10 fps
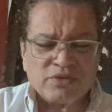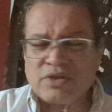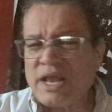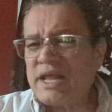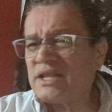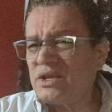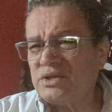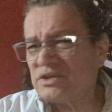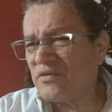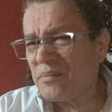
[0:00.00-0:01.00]
Try not to
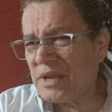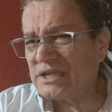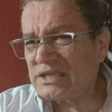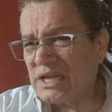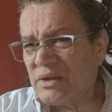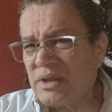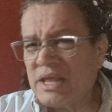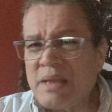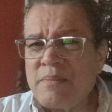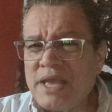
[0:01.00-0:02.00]
use it for masonry.
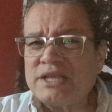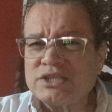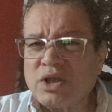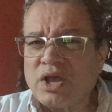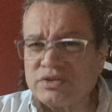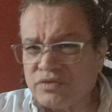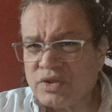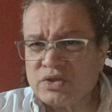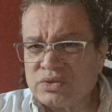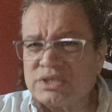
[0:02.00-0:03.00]
They make saws for
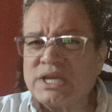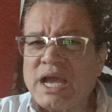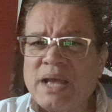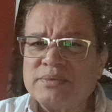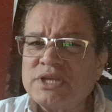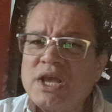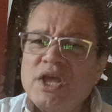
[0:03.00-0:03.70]
those jobs.